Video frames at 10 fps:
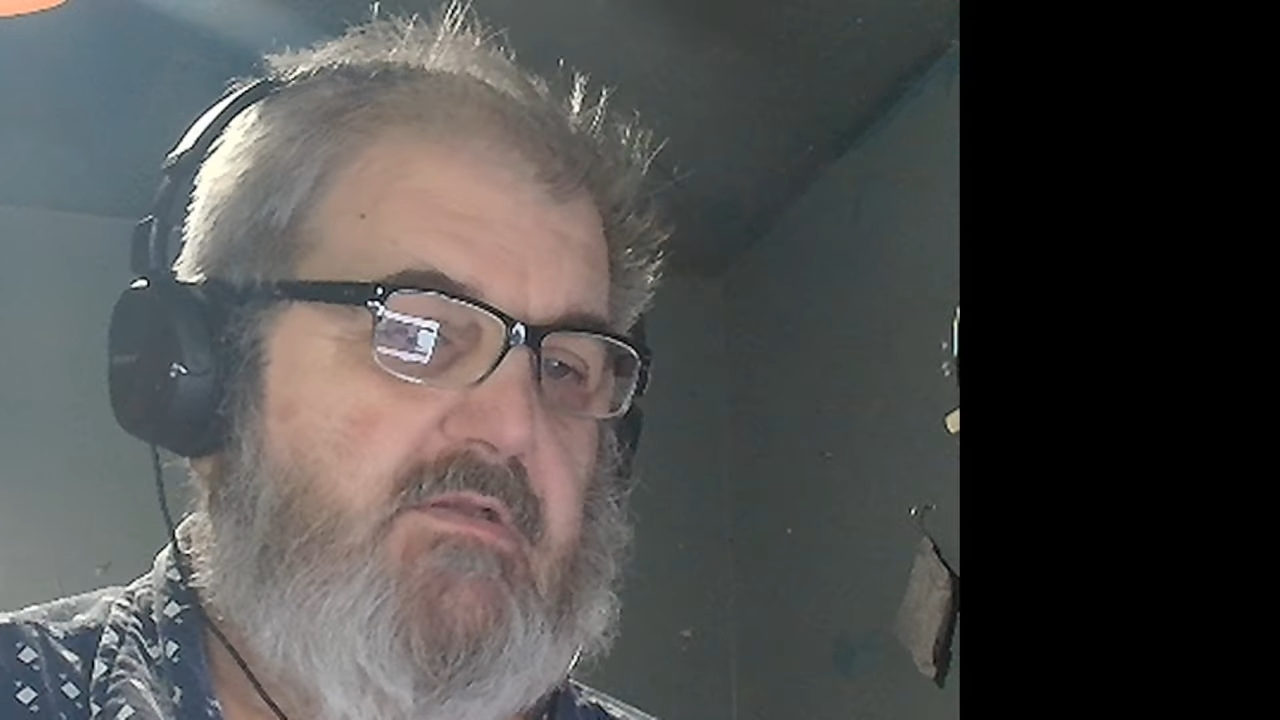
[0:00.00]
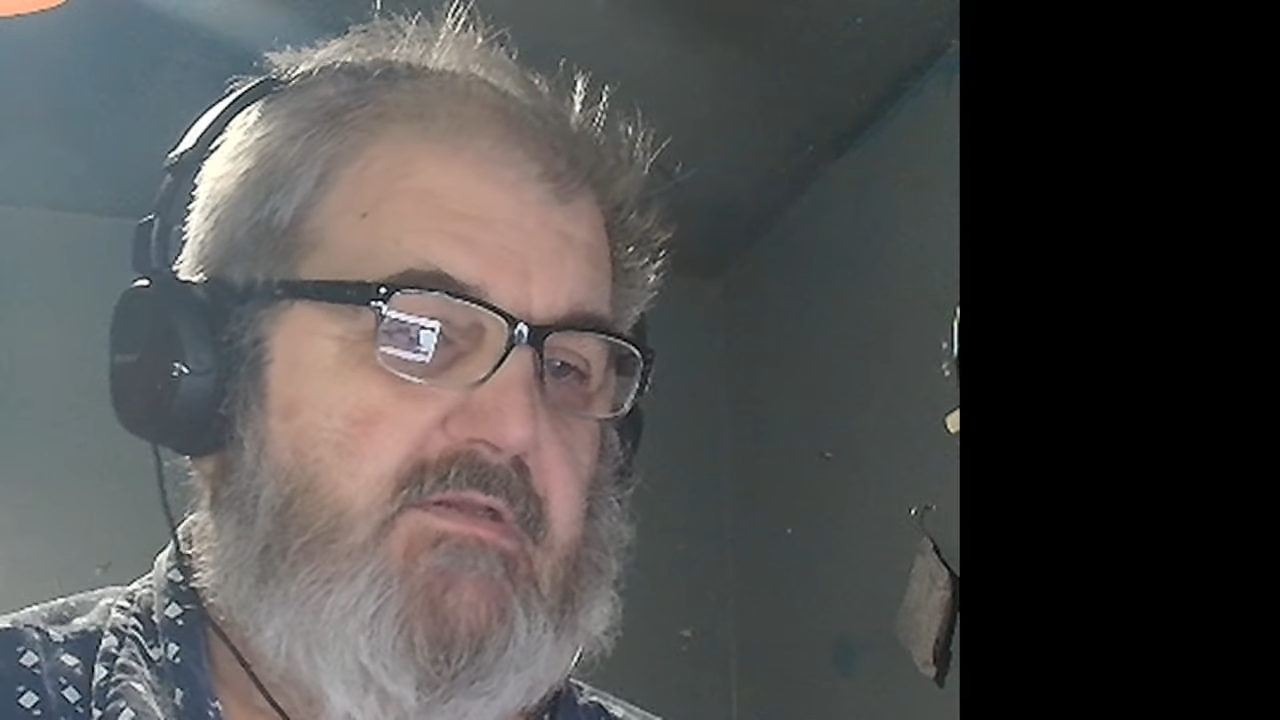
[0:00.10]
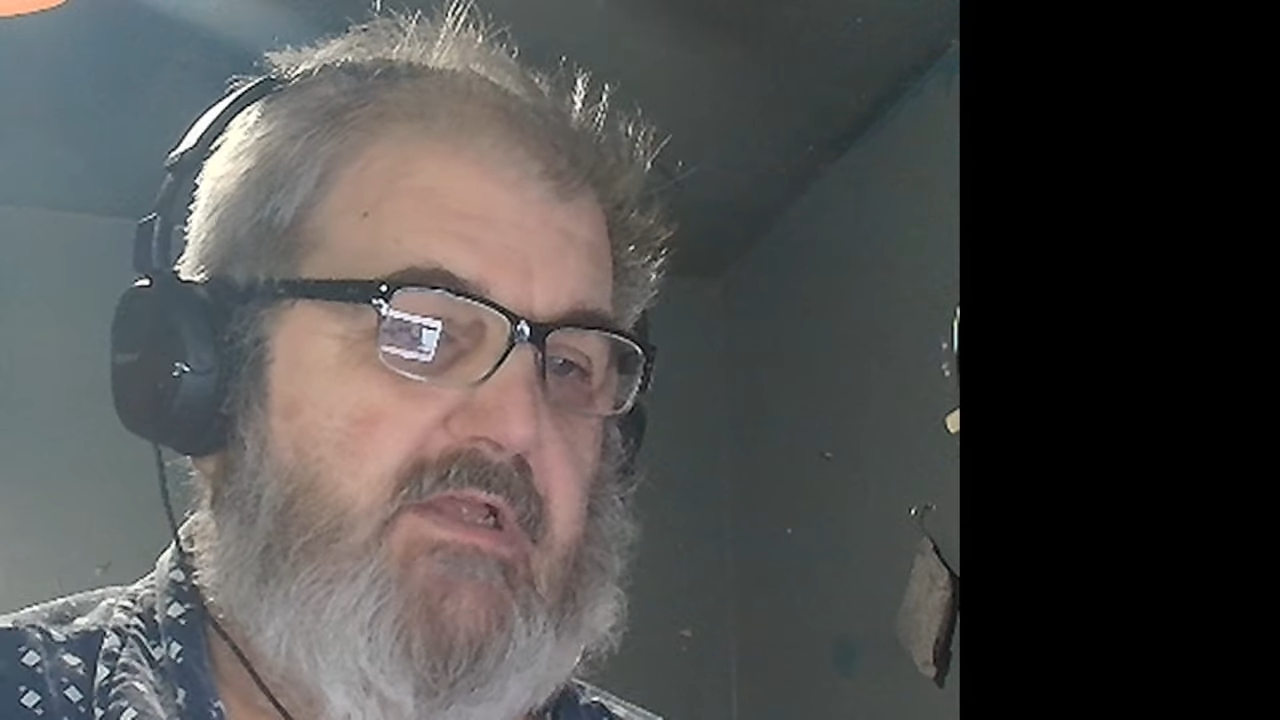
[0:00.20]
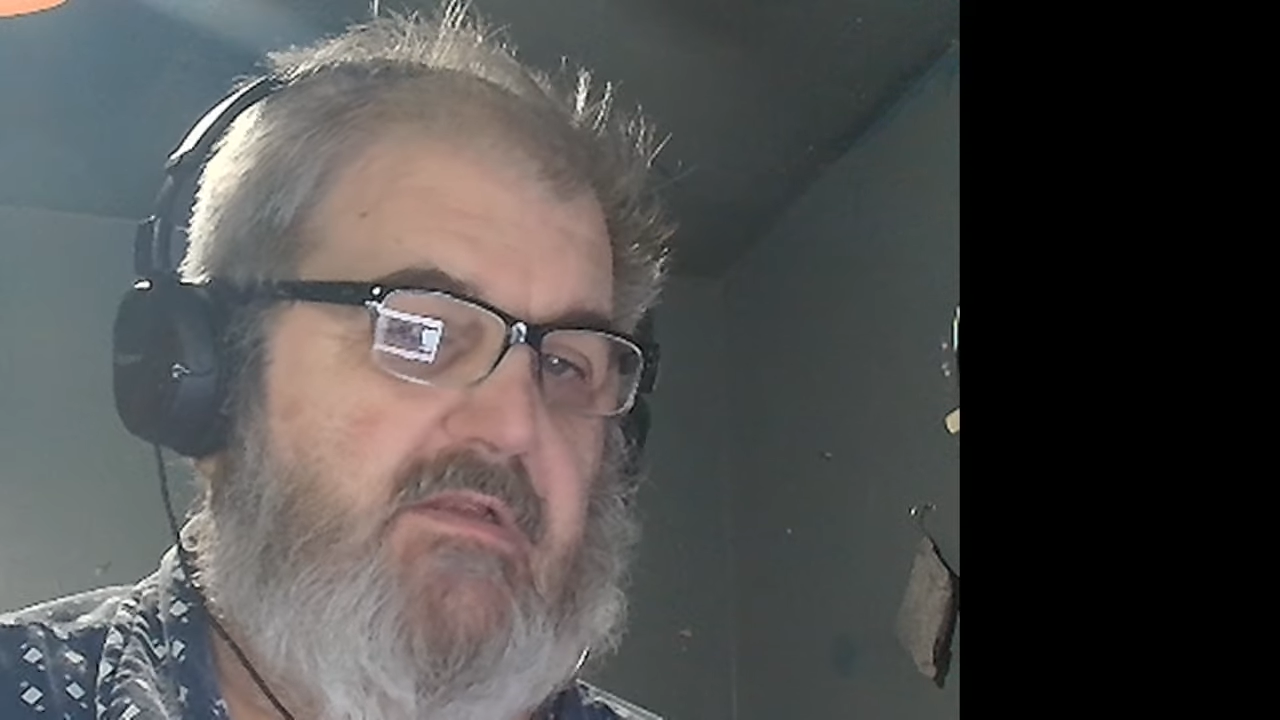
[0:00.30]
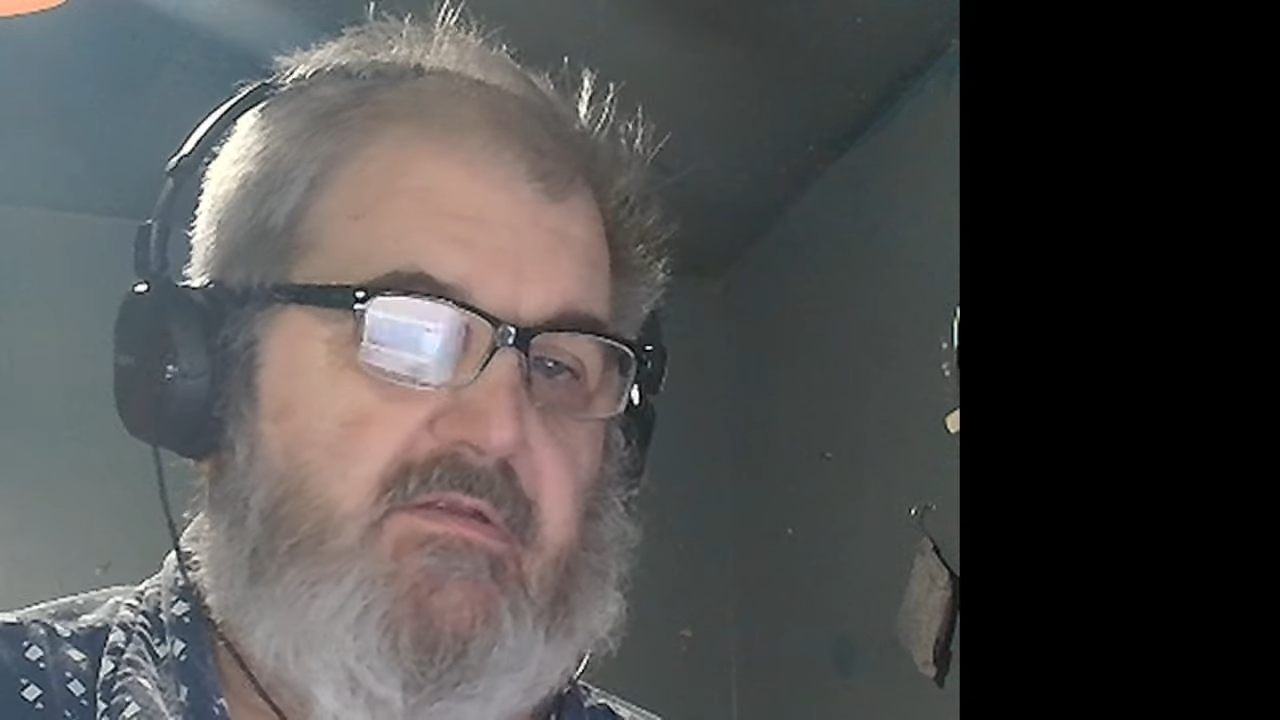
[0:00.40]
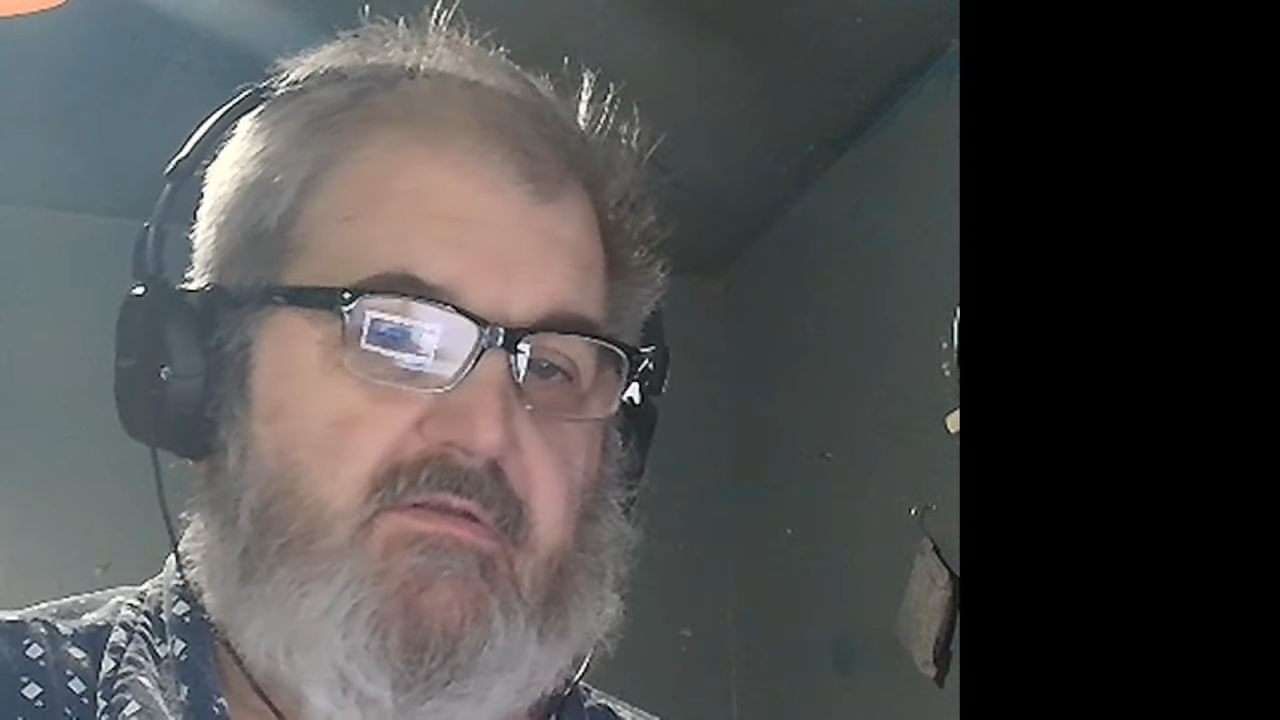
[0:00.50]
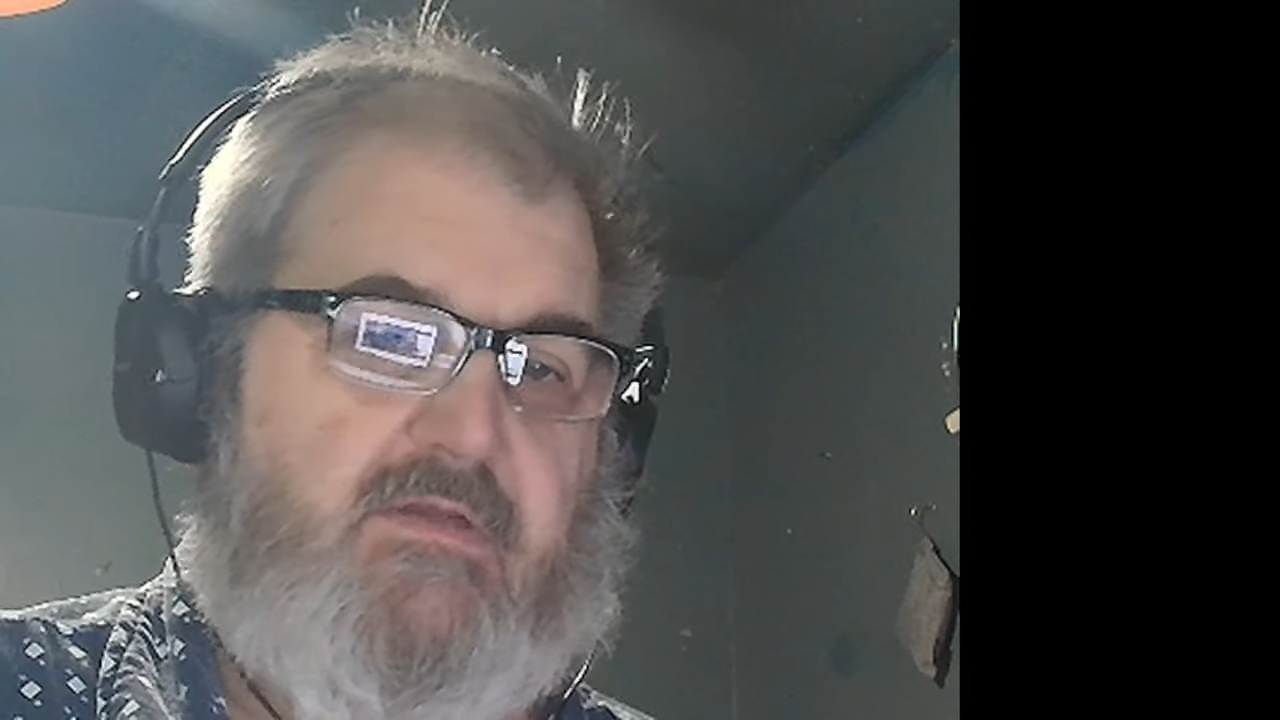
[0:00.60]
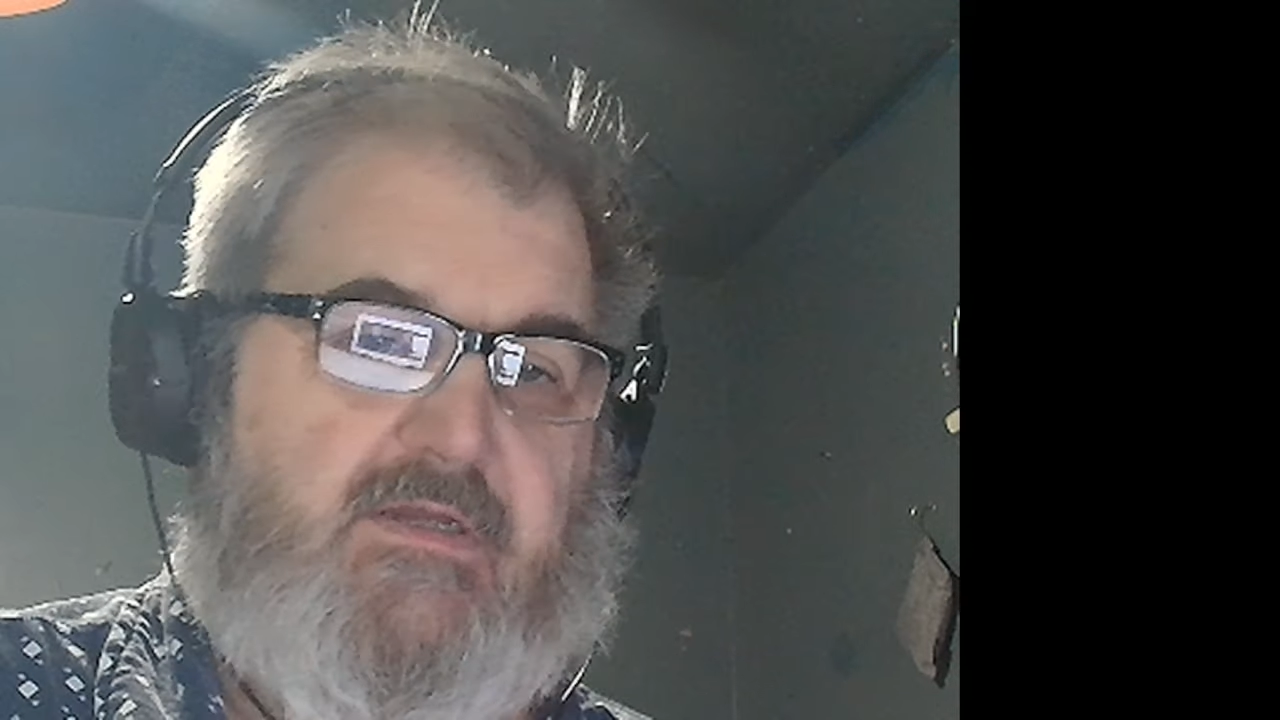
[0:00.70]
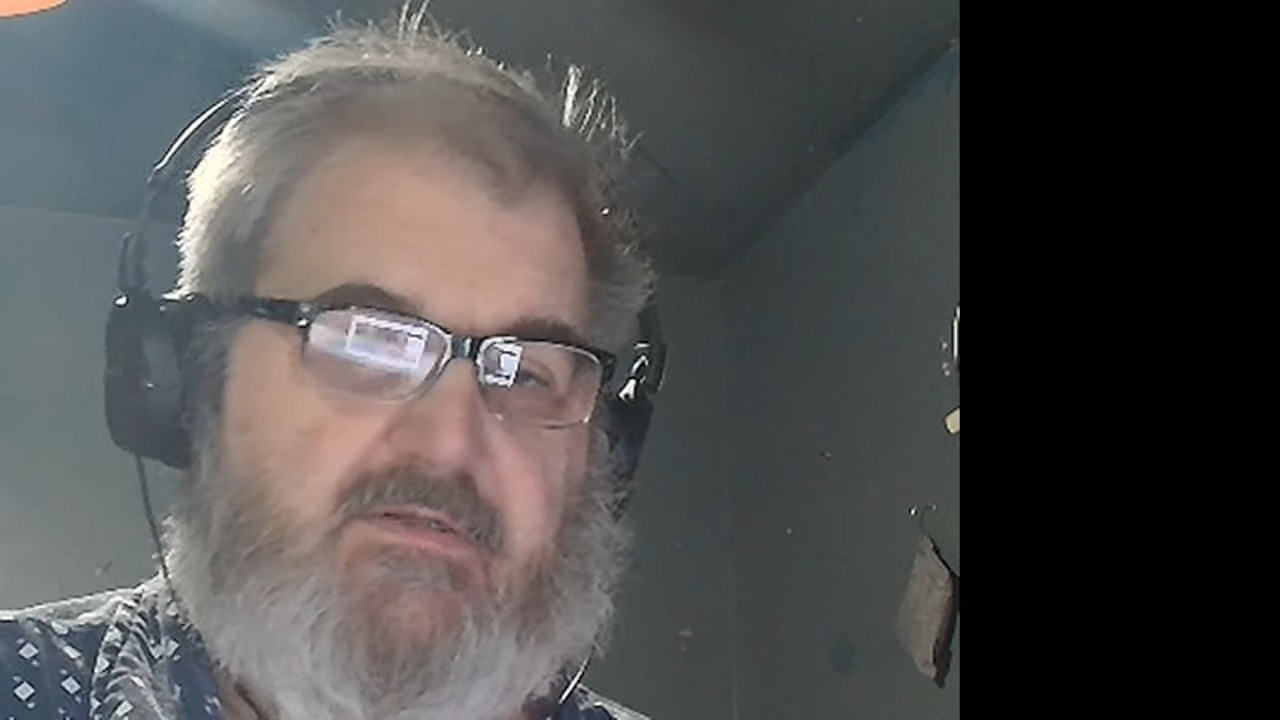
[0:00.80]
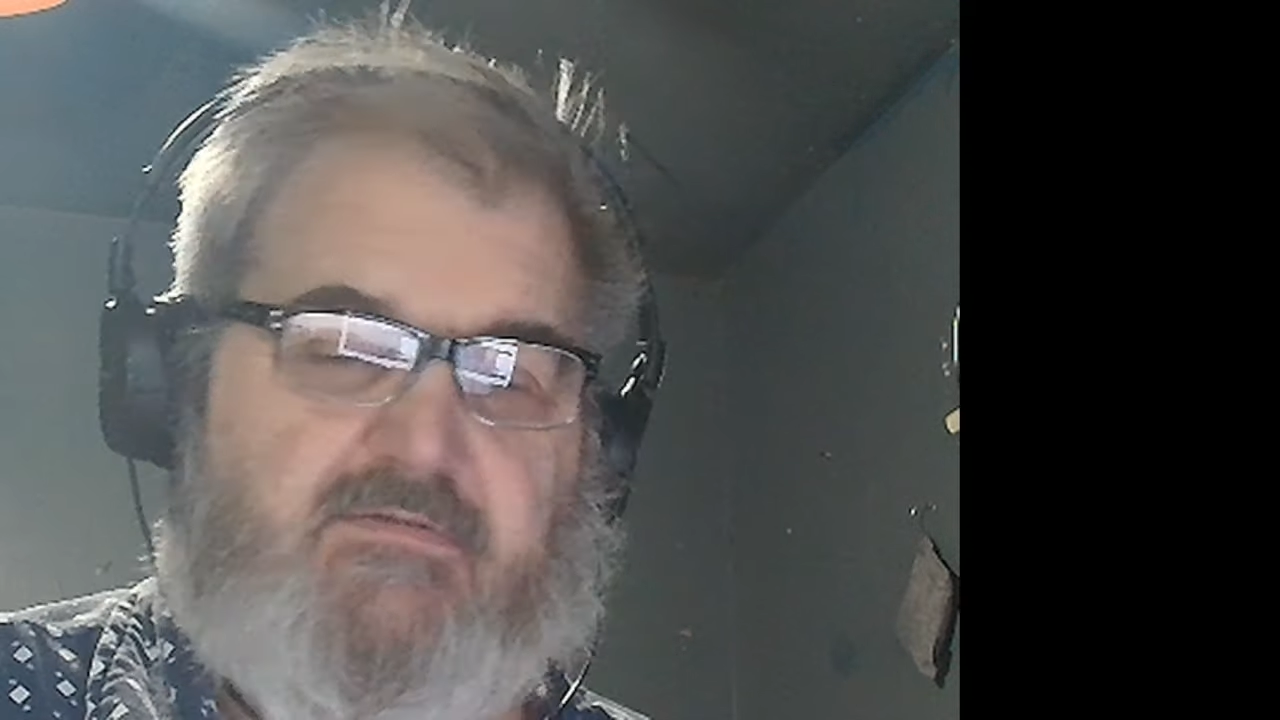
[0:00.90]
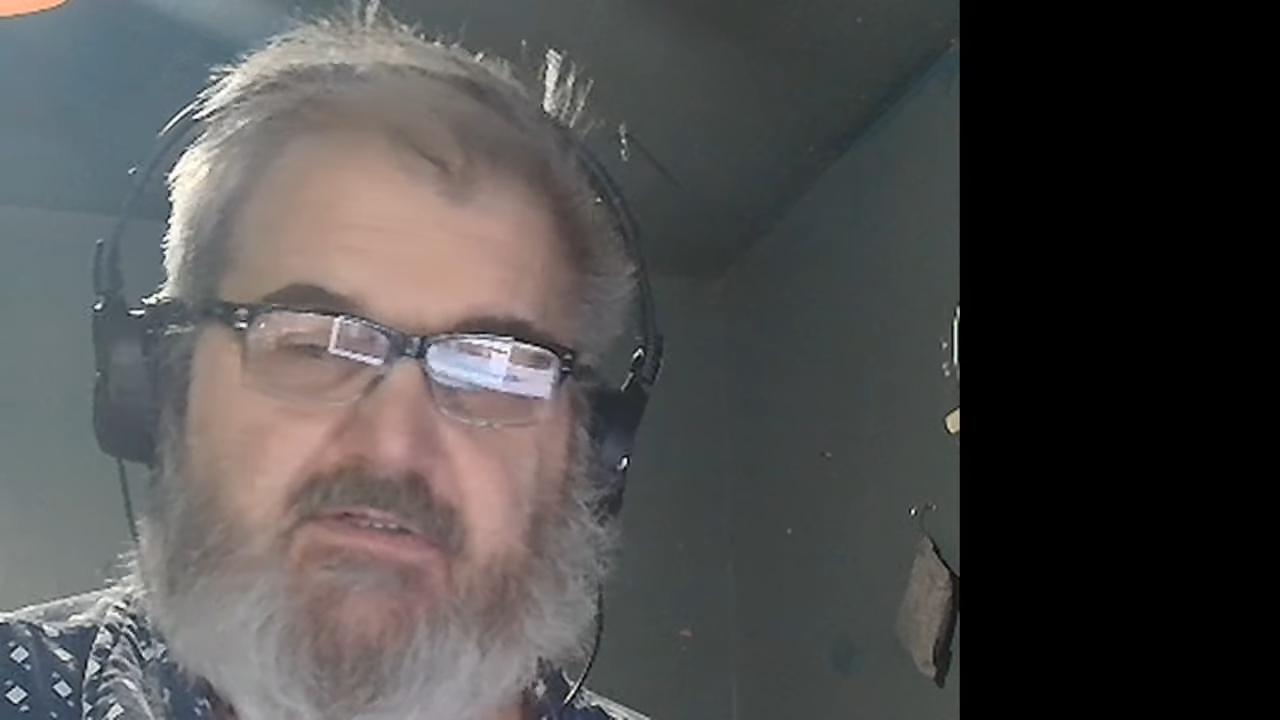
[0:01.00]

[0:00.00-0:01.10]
a,